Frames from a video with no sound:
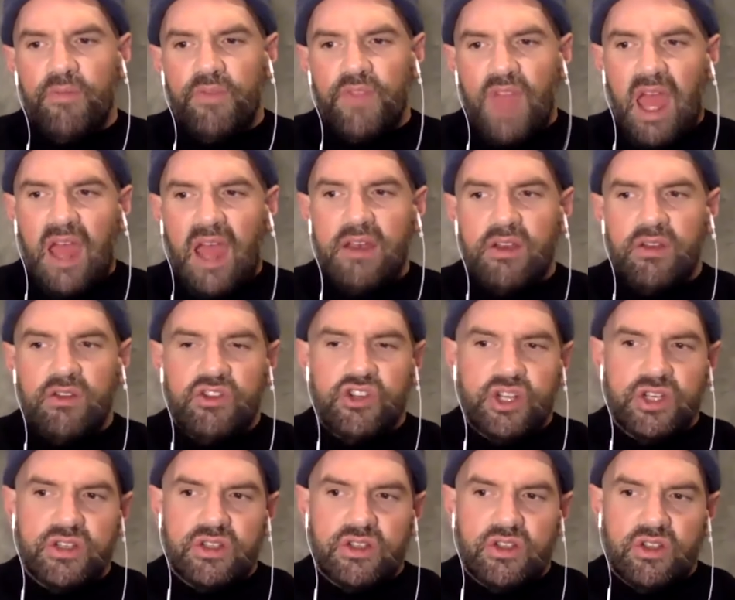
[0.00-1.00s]
that
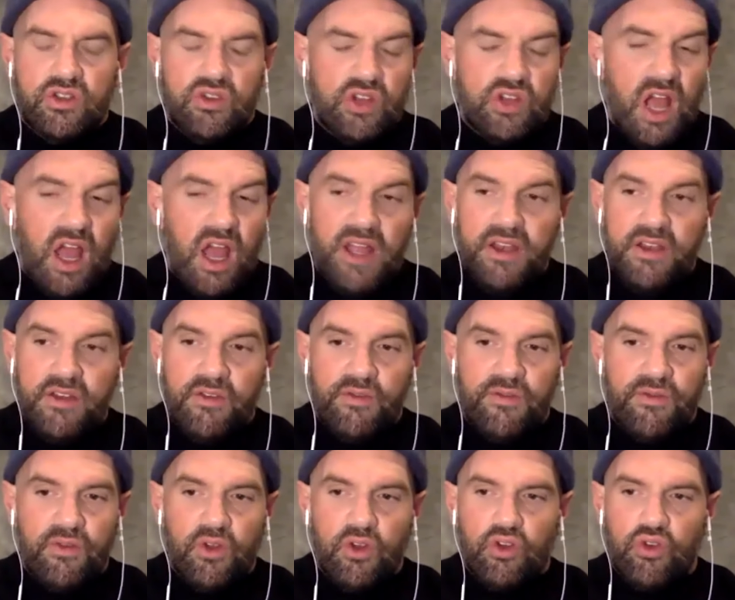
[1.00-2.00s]
just kind
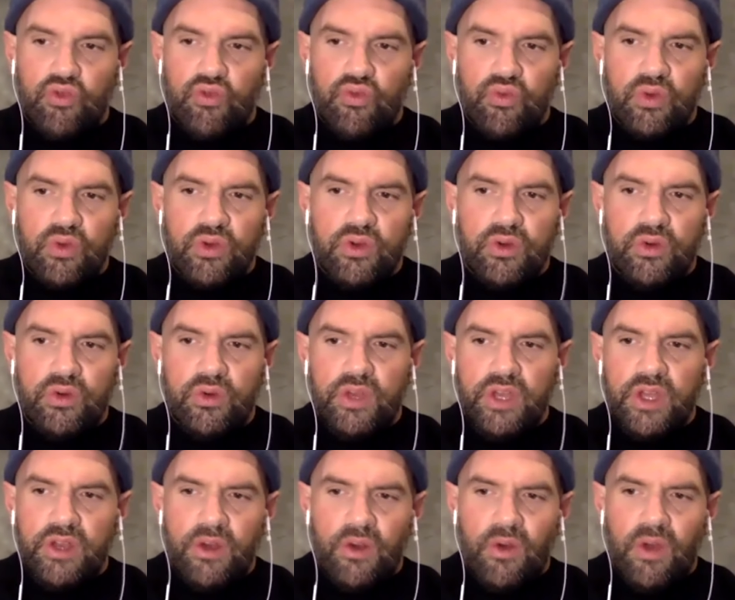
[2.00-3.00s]
of grew
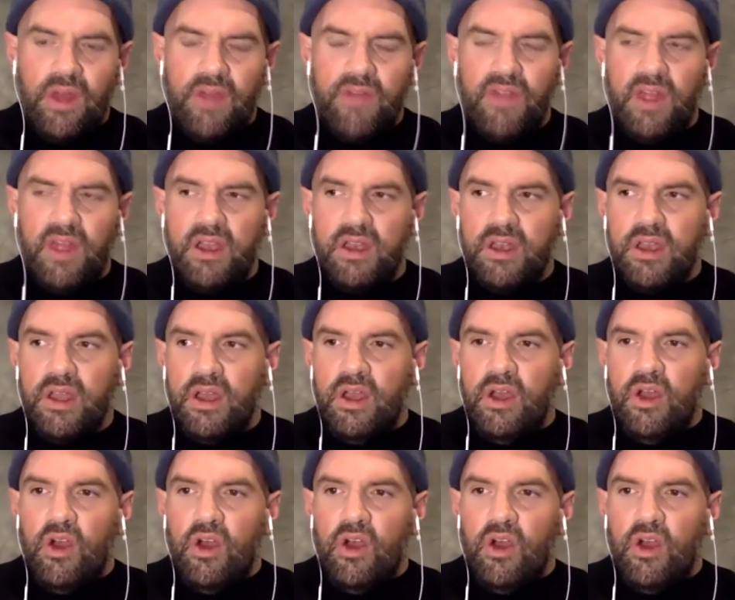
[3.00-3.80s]
you know and then